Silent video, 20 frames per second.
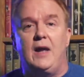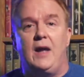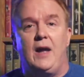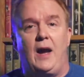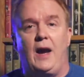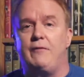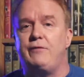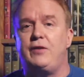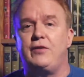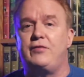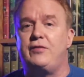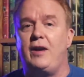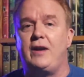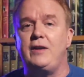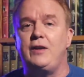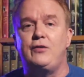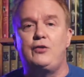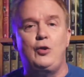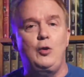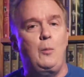have
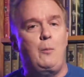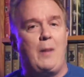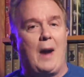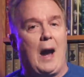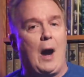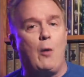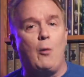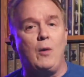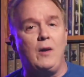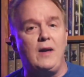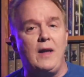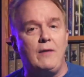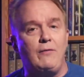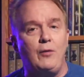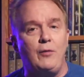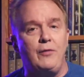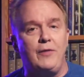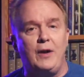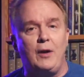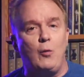decided to
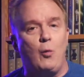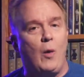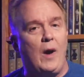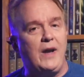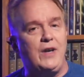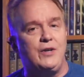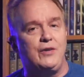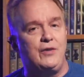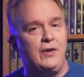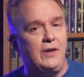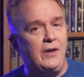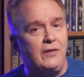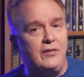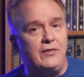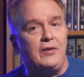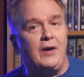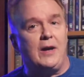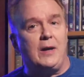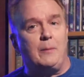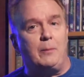power-level their white
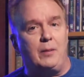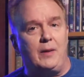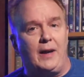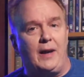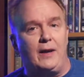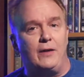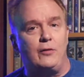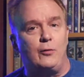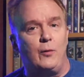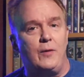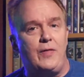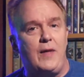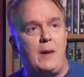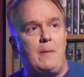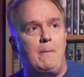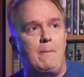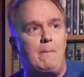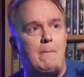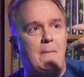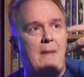genocide plans with a
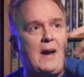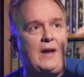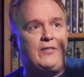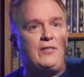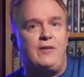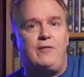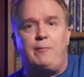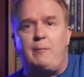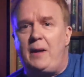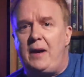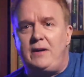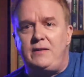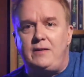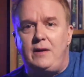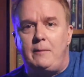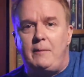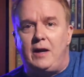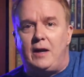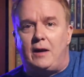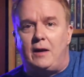massive
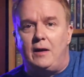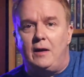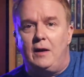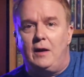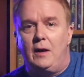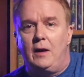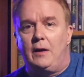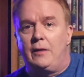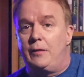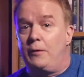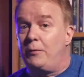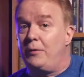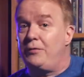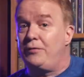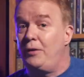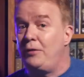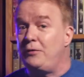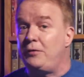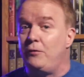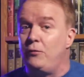pandemic, the
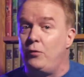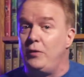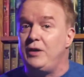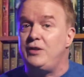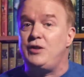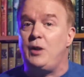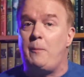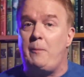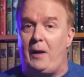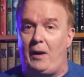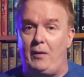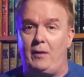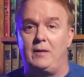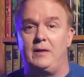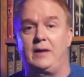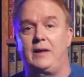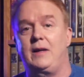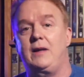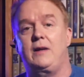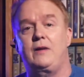result of which,
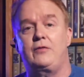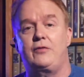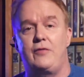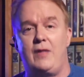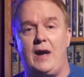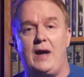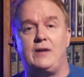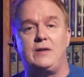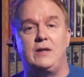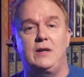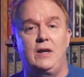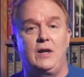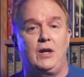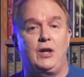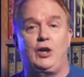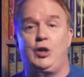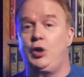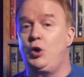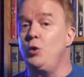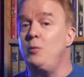apparently, is that
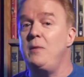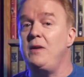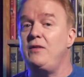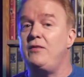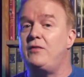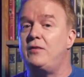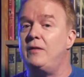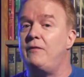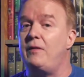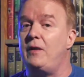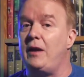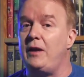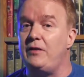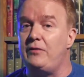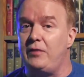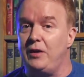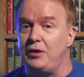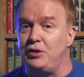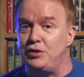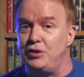human
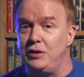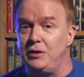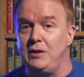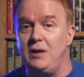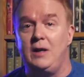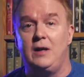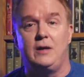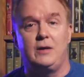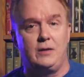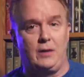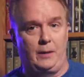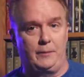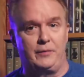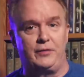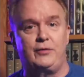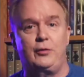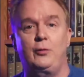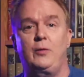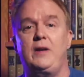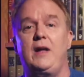civilization
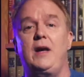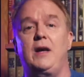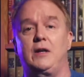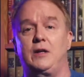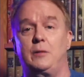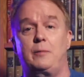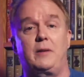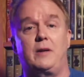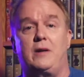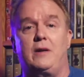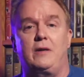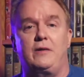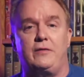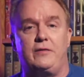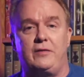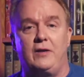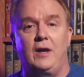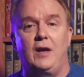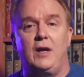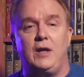comes to an end,
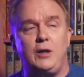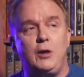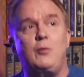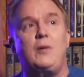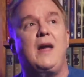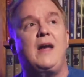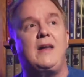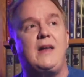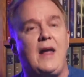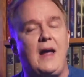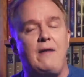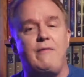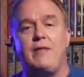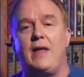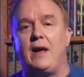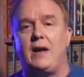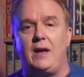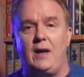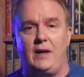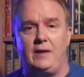because you can't have
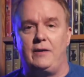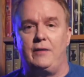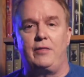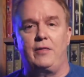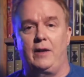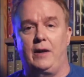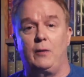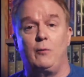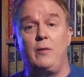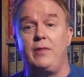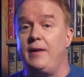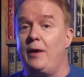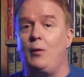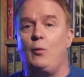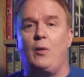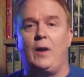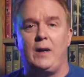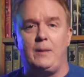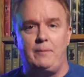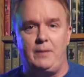that kind of thing without
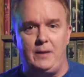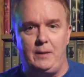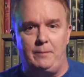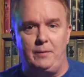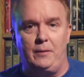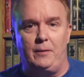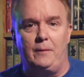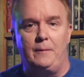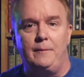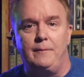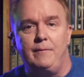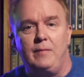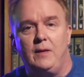white people.